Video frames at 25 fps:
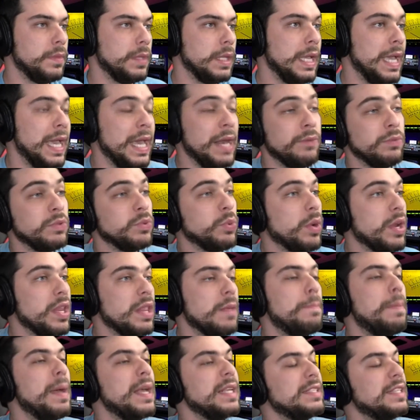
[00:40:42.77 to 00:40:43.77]
And it was one of
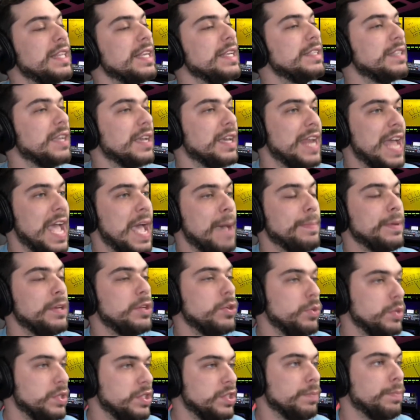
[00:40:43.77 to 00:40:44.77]
the best things that could happen
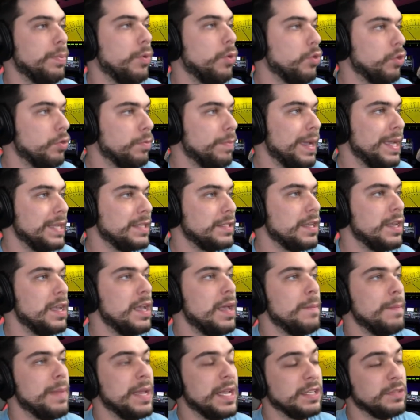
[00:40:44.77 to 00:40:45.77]
to his supporter base,
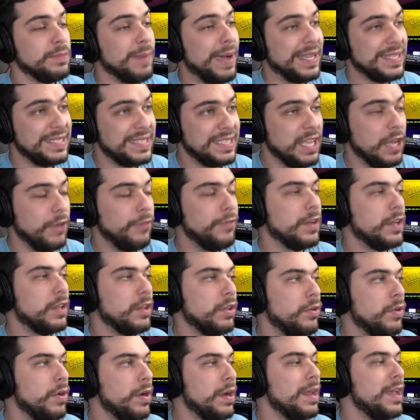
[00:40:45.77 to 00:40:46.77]
because myself
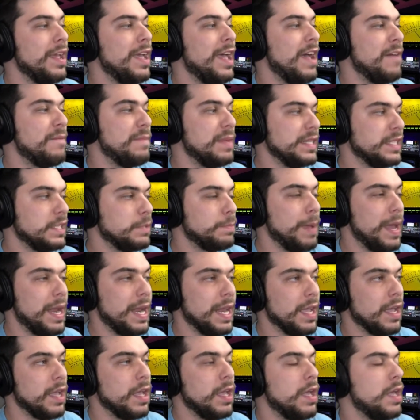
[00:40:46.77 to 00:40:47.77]
included have been
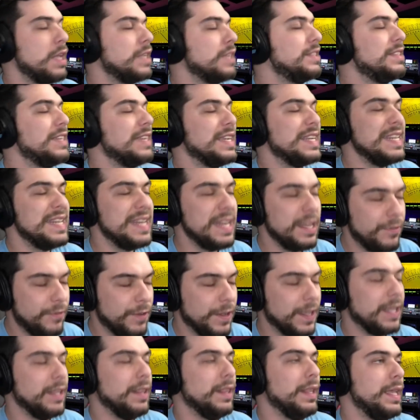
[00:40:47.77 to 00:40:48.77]
spending
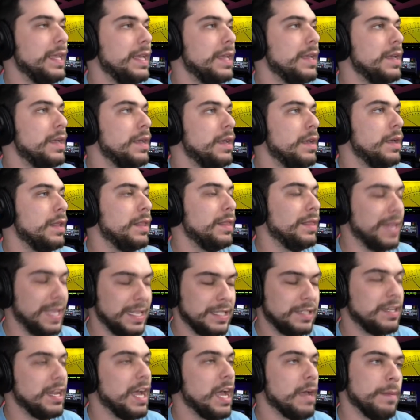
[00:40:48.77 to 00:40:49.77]
significantly
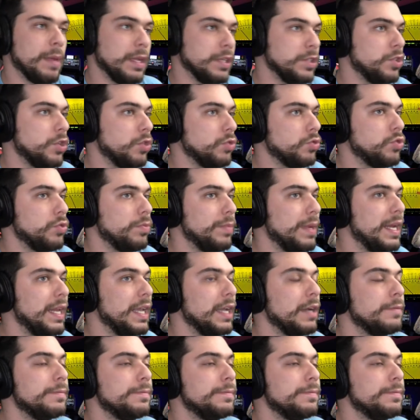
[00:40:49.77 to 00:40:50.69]
less time on social media.